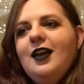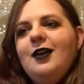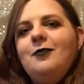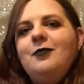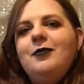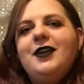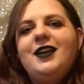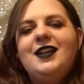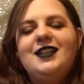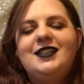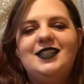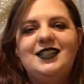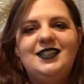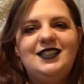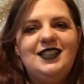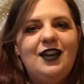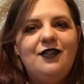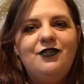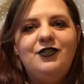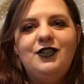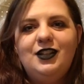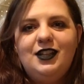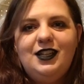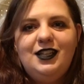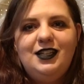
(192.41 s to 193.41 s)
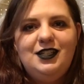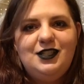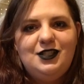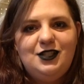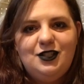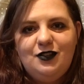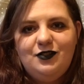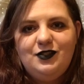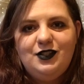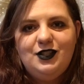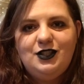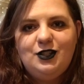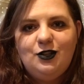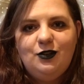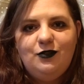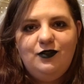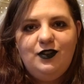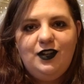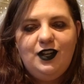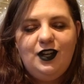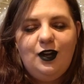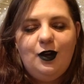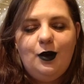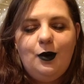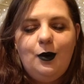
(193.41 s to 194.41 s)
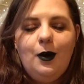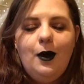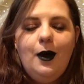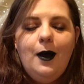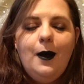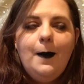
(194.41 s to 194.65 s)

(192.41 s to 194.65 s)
because it definitely deserves its own video.